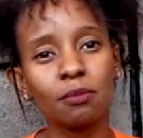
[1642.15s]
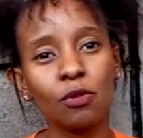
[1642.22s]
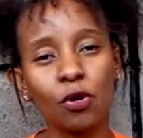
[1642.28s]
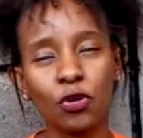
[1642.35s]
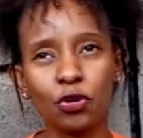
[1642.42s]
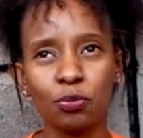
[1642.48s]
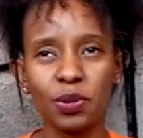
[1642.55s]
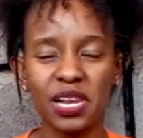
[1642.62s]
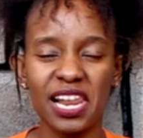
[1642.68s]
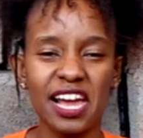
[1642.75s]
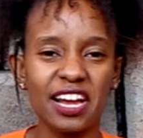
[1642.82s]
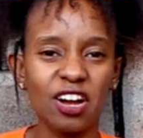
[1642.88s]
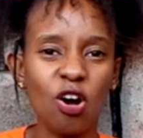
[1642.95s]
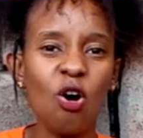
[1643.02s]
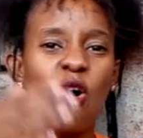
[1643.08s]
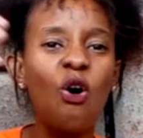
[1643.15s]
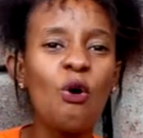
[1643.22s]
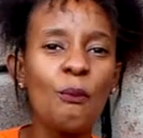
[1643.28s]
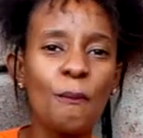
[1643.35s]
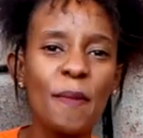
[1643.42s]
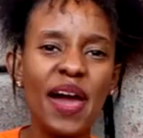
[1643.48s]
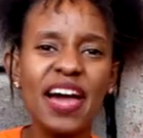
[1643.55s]
or you'll be like, oh,
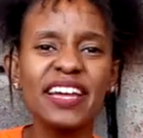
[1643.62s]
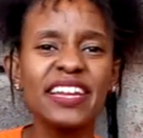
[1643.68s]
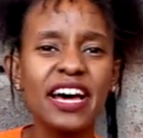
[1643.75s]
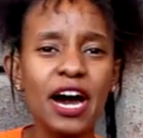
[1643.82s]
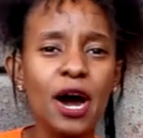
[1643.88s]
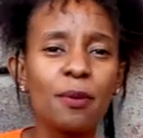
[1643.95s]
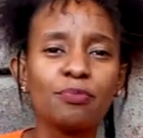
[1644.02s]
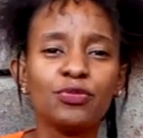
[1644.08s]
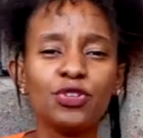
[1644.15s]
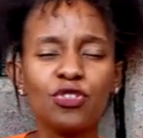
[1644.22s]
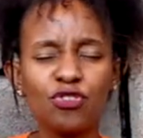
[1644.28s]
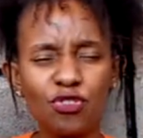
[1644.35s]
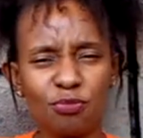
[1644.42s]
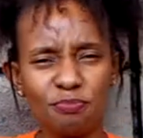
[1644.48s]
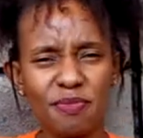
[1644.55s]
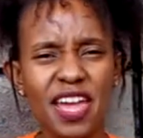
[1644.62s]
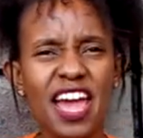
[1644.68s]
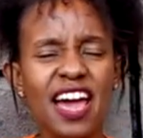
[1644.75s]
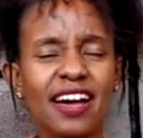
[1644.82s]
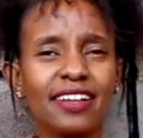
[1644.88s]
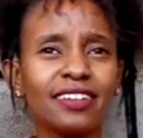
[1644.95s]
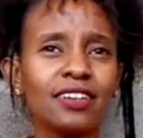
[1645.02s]
man up, you're a
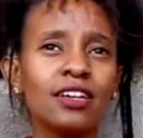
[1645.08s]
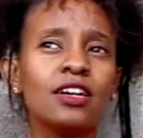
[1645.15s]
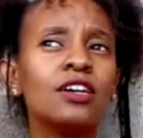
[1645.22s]
man.